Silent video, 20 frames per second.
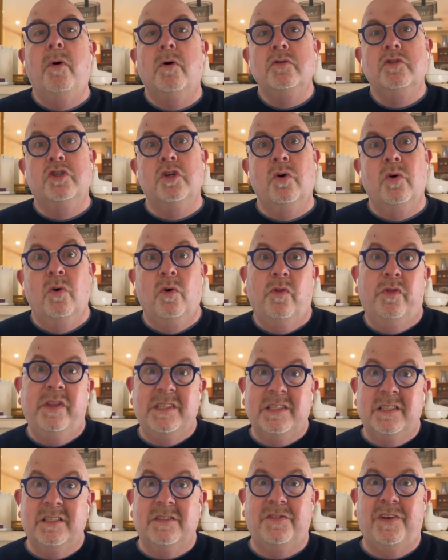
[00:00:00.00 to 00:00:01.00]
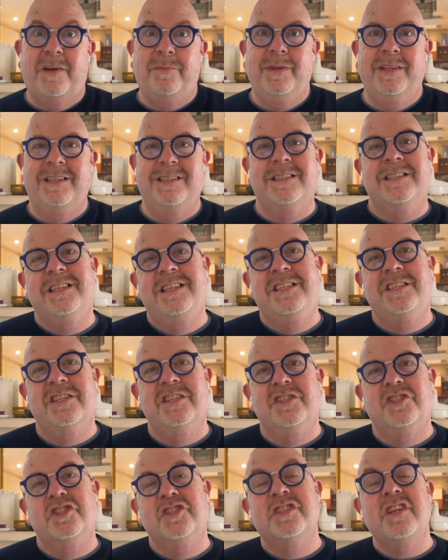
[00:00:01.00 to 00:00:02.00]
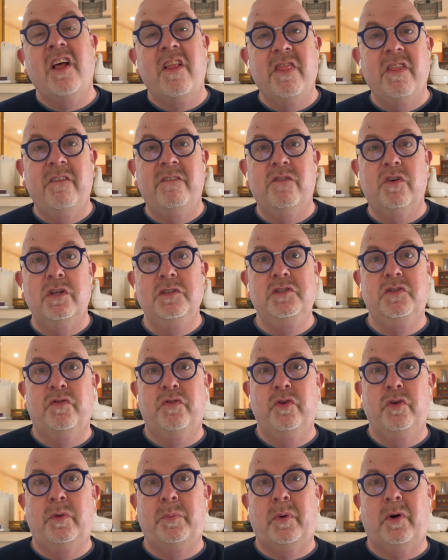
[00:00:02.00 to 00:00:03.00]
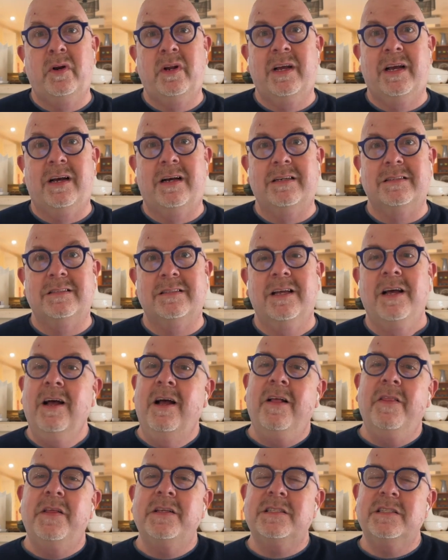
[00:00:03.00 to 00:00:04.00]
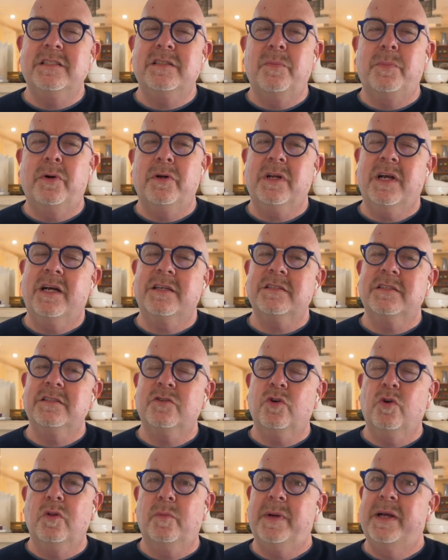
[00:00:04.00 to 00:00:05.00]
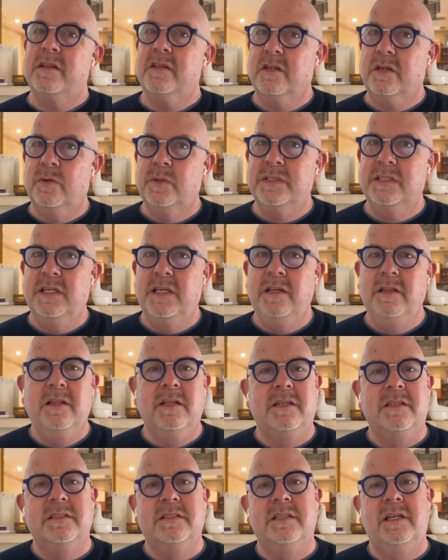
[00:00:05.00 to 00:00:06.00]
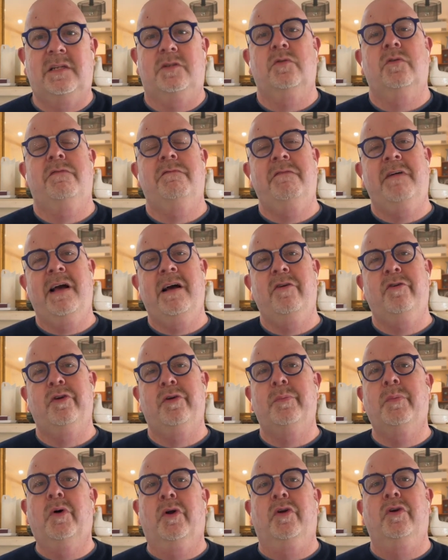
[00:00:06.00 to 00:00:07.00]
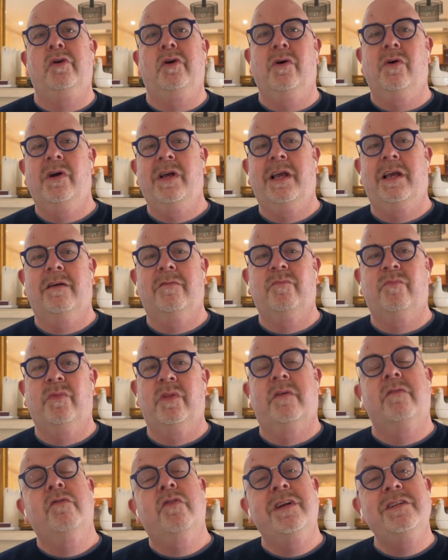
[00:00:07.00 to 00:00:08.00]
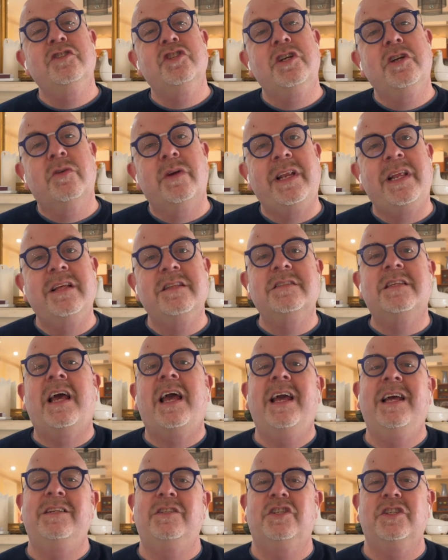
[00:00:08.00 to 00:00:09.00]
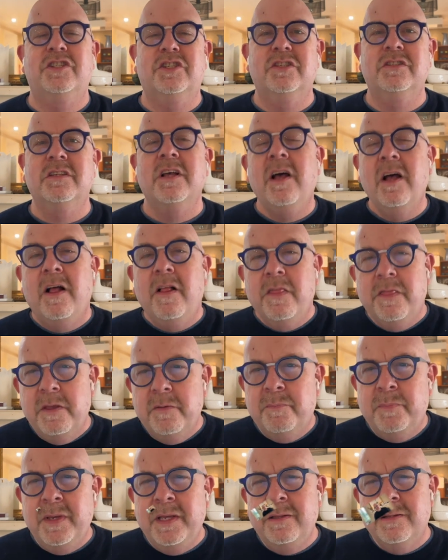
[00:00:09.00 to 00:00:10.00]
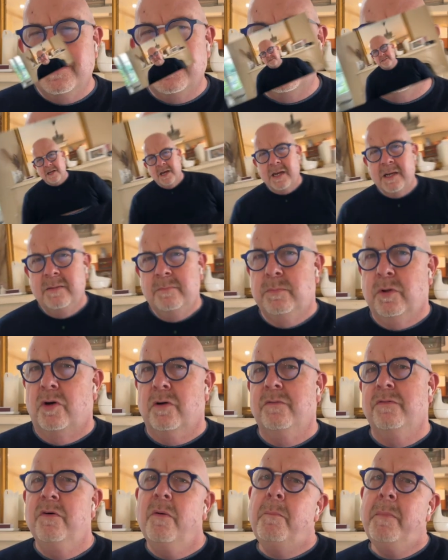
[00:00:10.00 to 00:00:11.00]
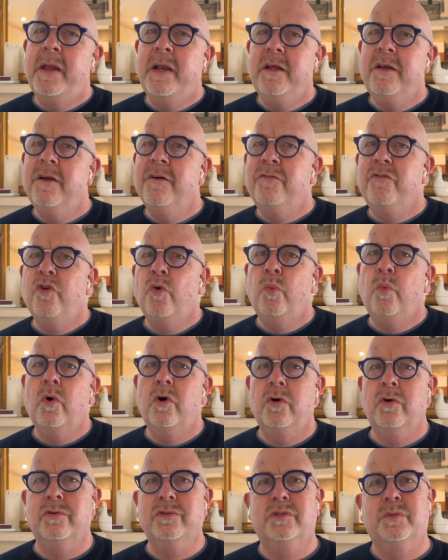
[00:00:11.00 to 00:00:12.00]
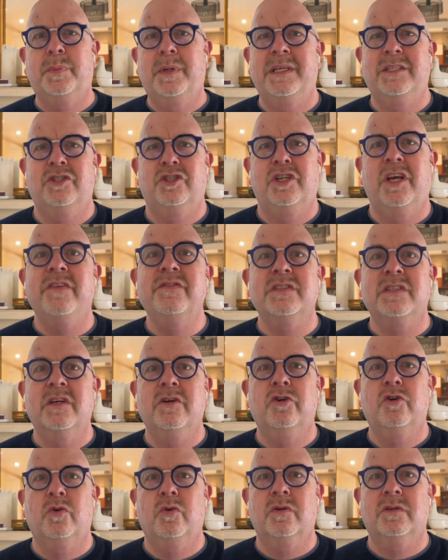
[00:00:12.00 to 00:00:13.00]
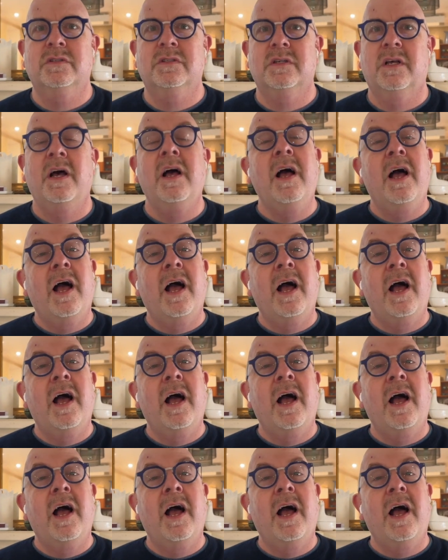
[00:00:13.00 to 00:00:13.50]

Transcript: Bonjour, this is Fabulously Delicious, the French food podcast. This is the podcast that's all about the cuisine that is said to have founded modern cooking. French ingredients and dishes, they've been the starting block for many of the world's best chefs and cooks.